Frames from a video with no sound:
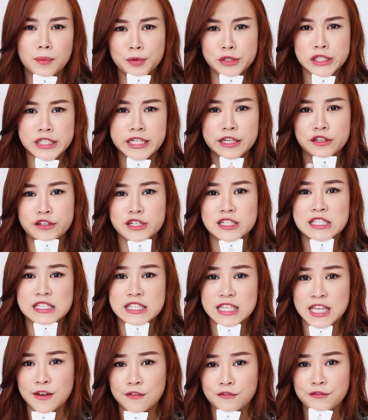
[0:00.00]
protect your
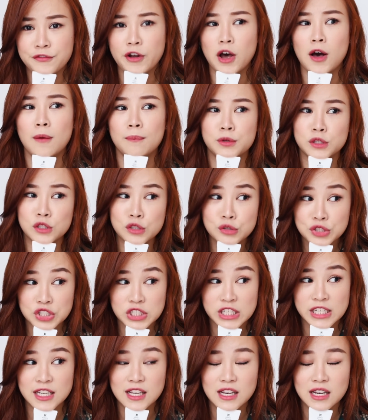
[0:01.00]
skin from
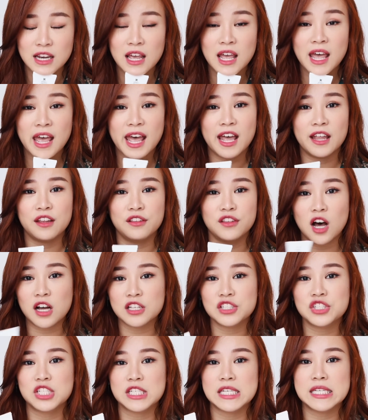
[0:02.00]
pollution and
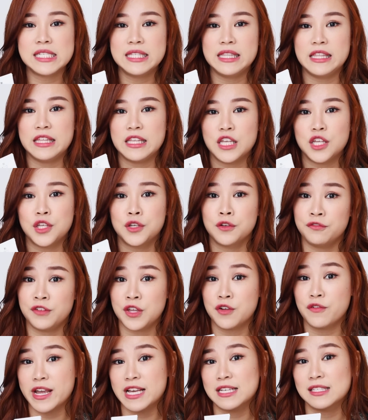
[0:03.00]
not just the
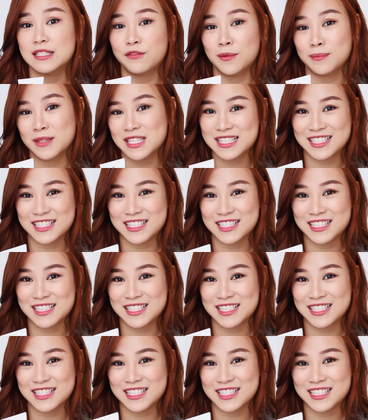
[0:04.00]
UV rays from the